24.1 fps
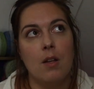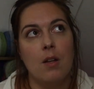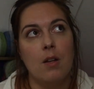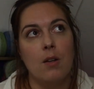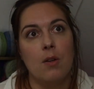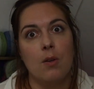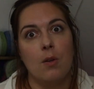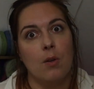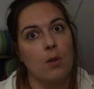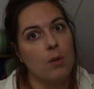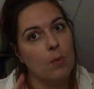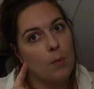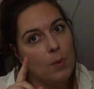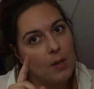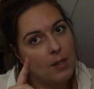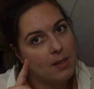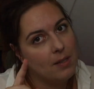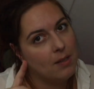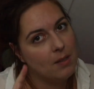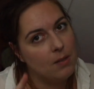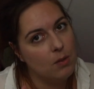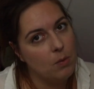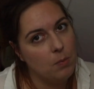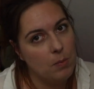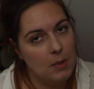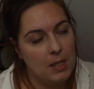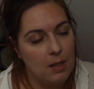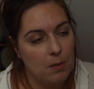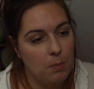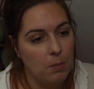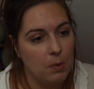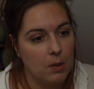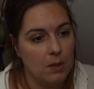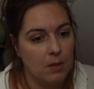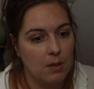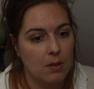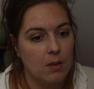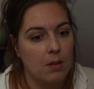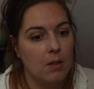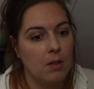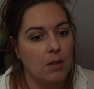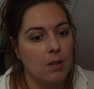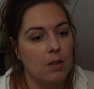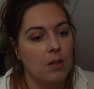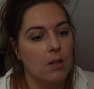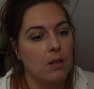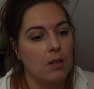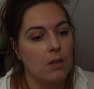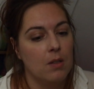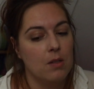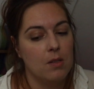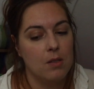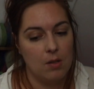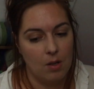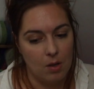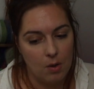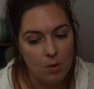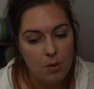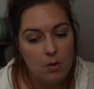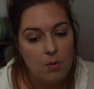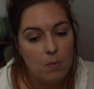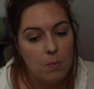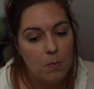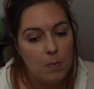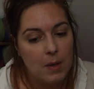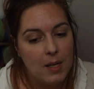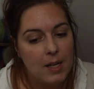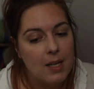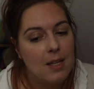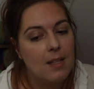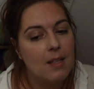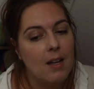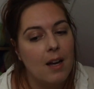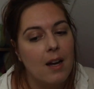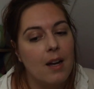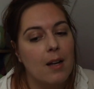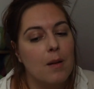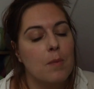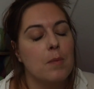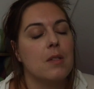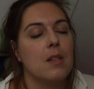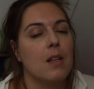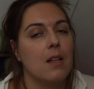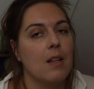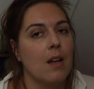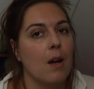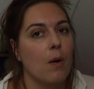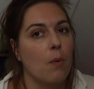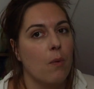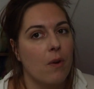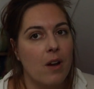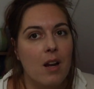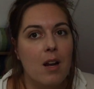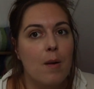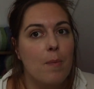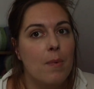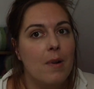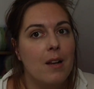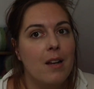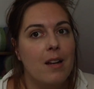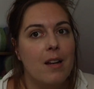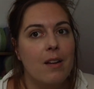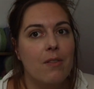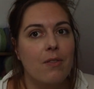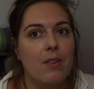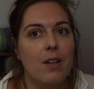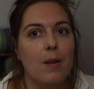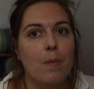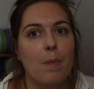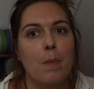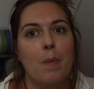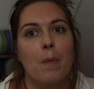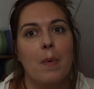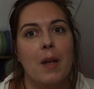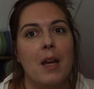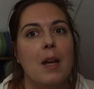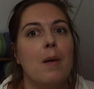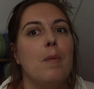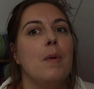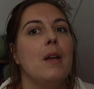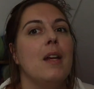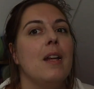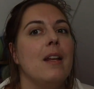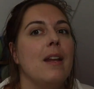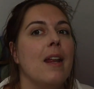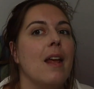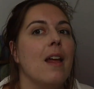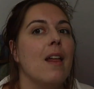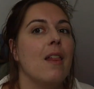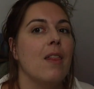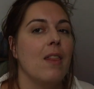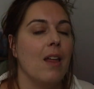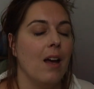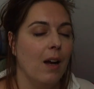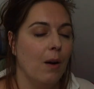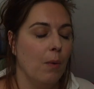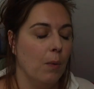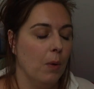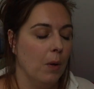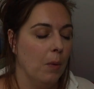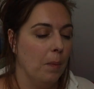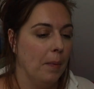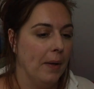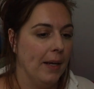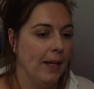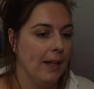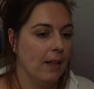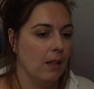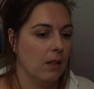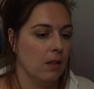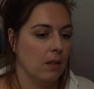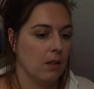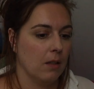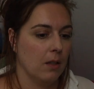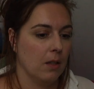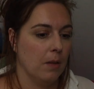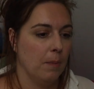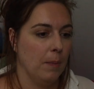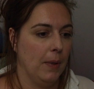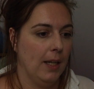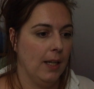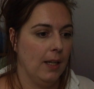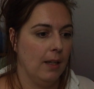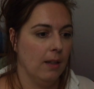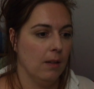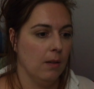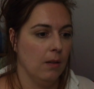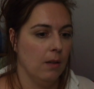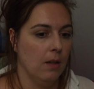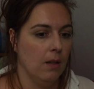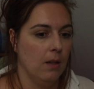not once to me, but so many times that I really believe him. Maybe then I will make another chameleon.